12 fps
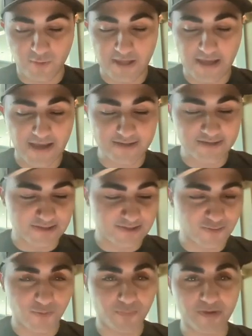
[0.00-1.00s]
can't
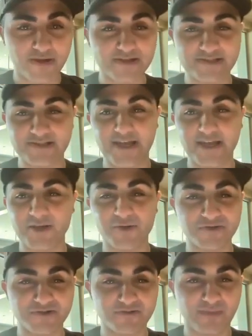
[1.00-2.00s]
just replace eight
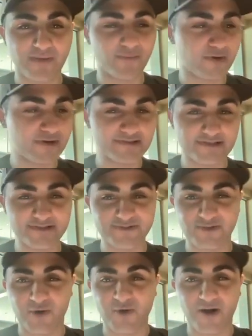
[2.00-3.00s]
years of memories
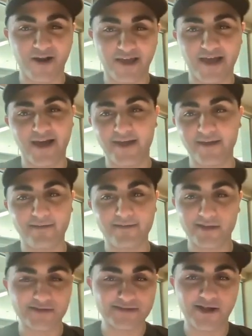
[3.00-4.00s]
and turn on a guy.
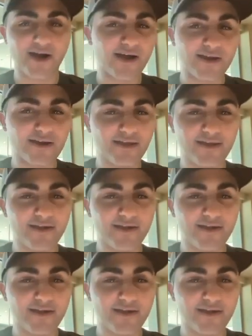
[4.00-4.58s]
That's not,